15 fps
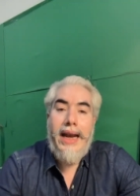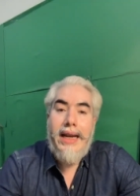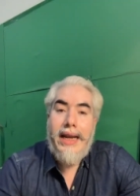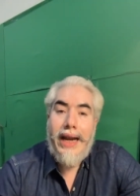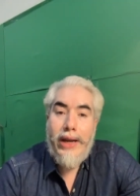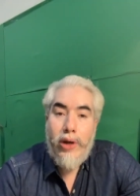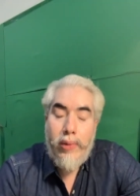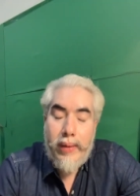and
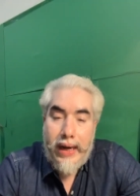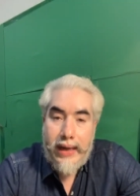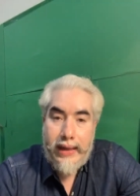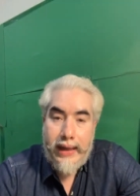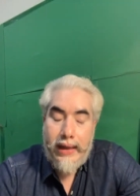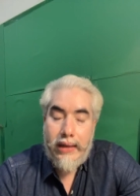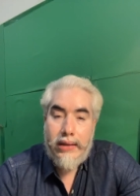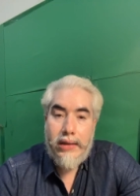
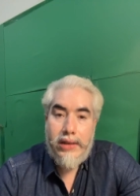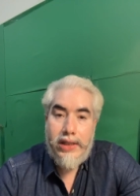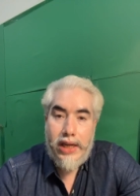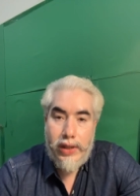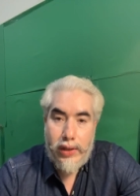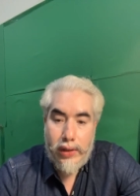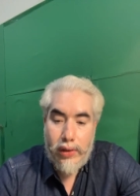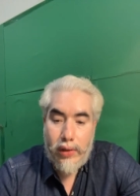chiropractic
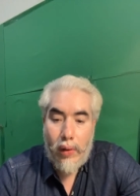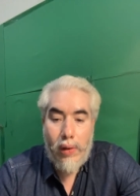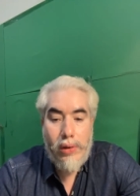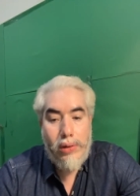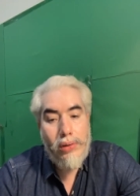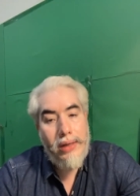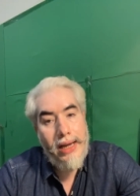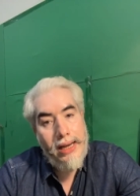sessions
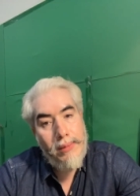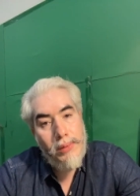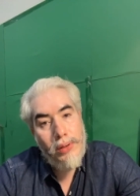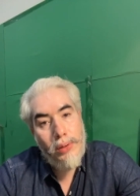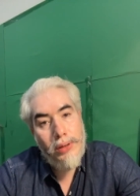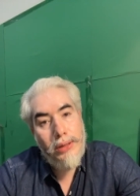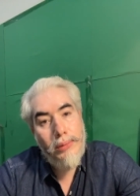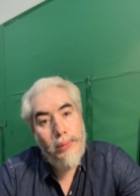also helps
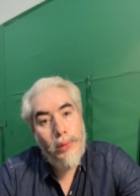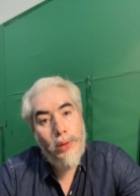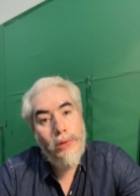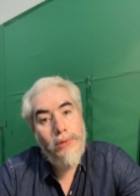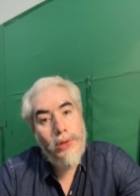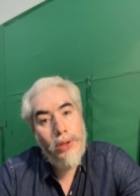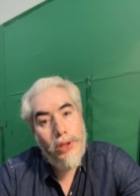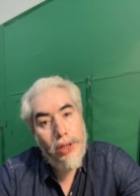to
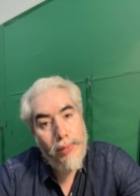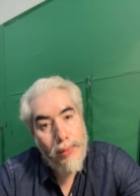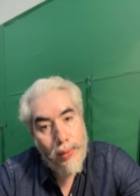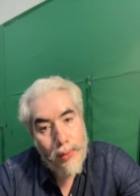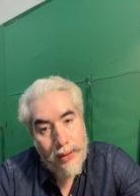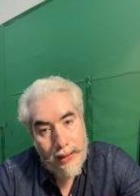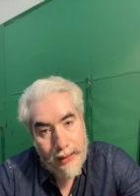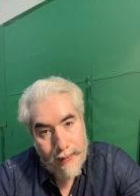improve your
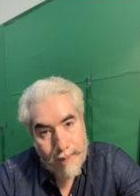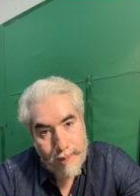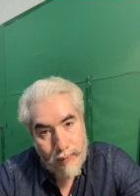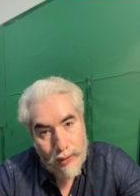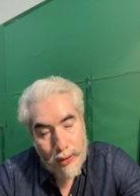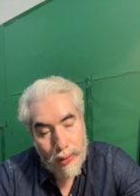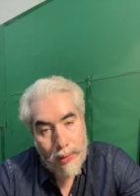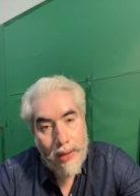immunity
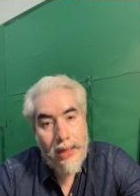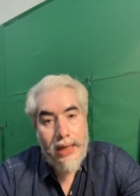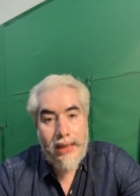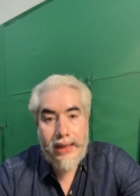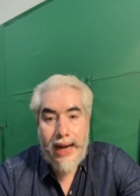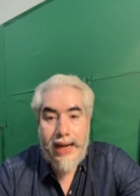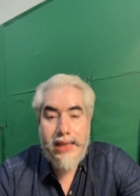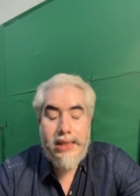so
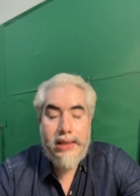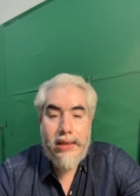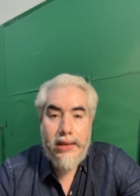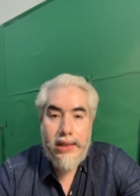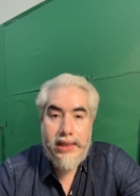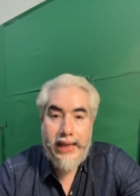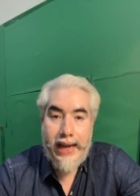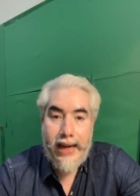that is
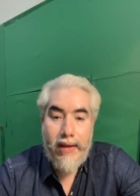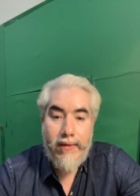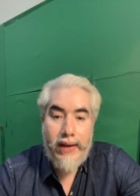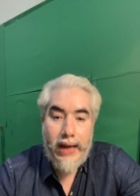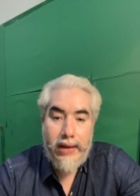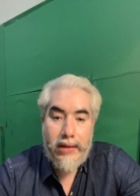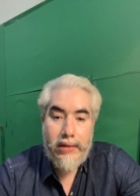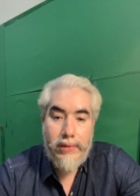the second
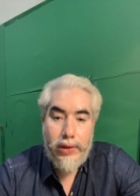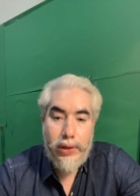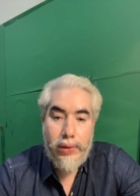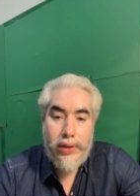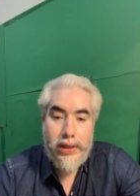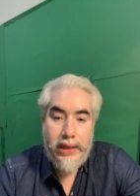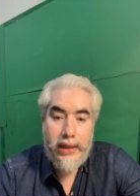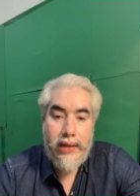factor which
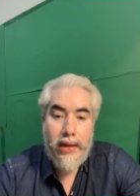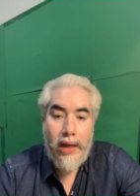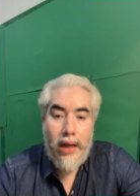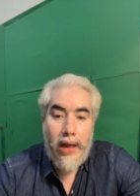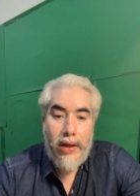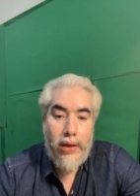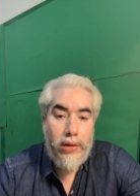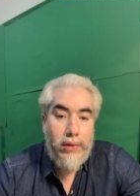you see
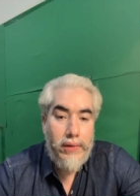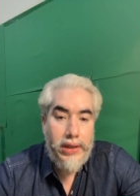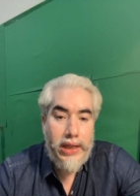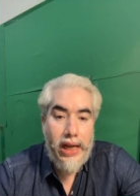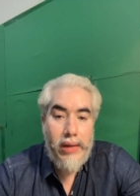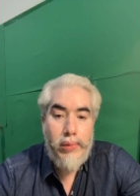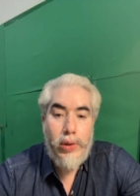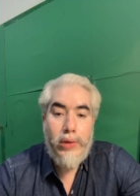you know which
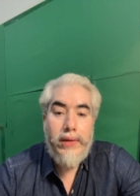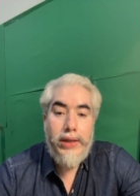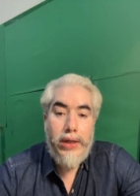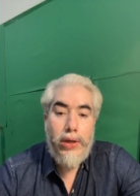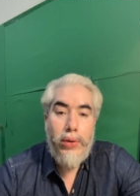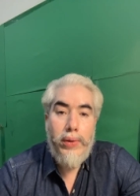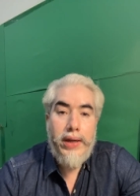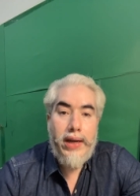helps you when
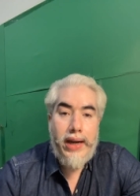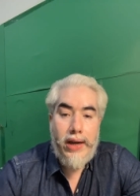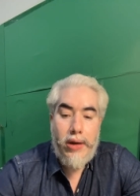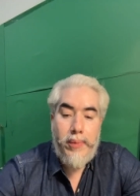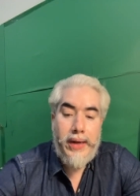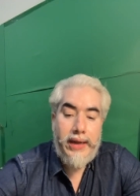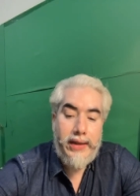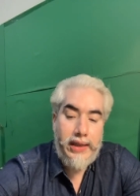you're doing a
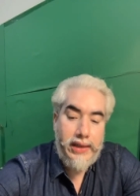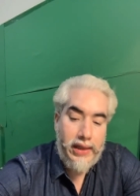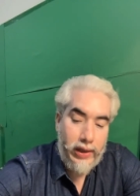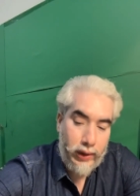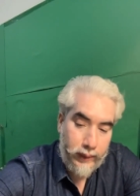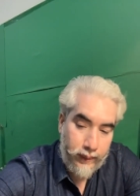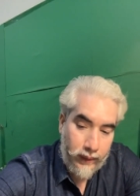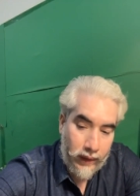chiropractic
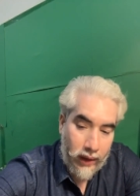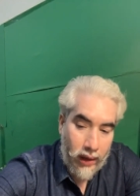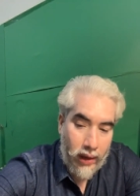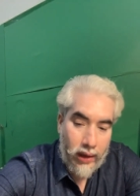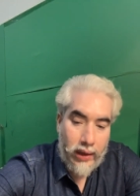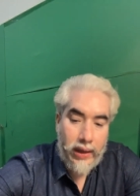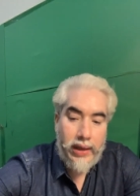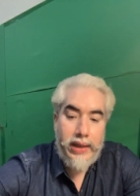session
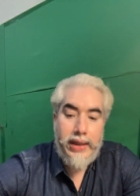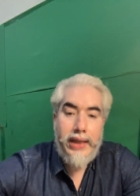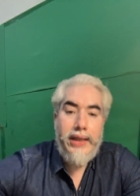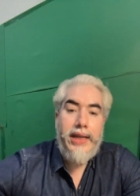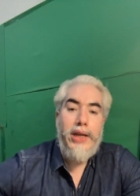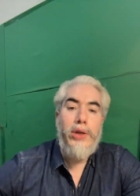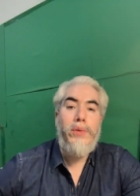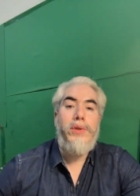third
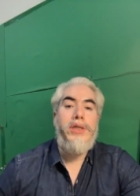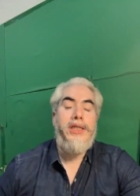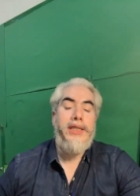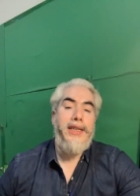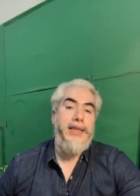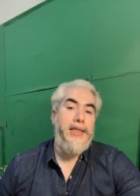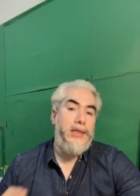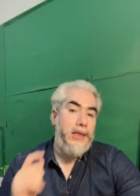thing that you would
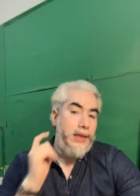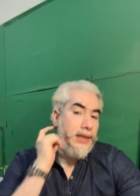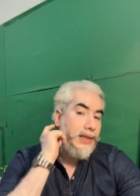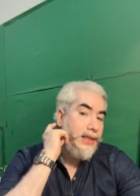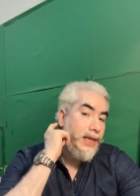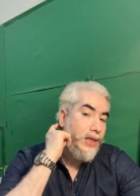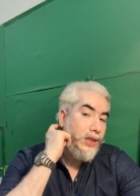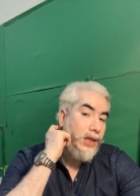see is
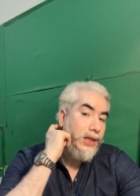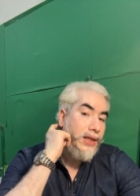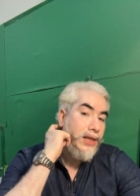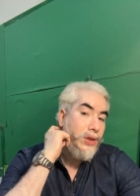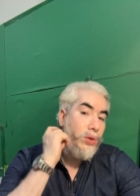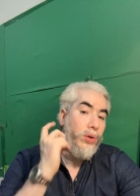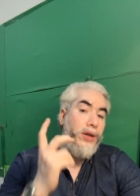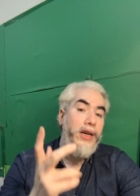essentially
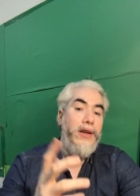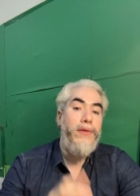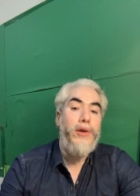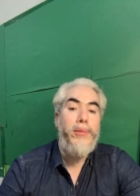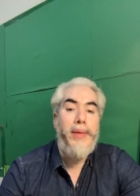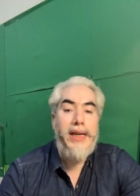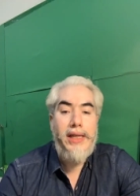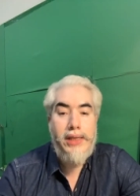there is no need
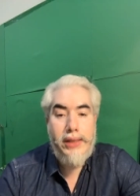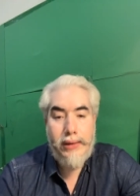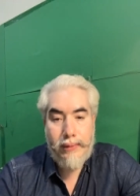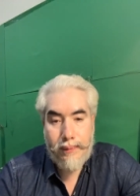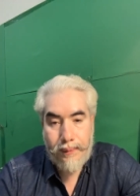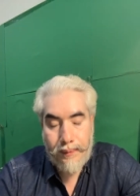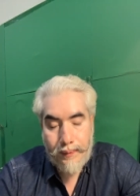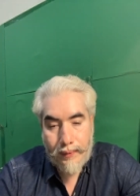for
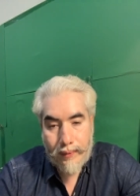medicine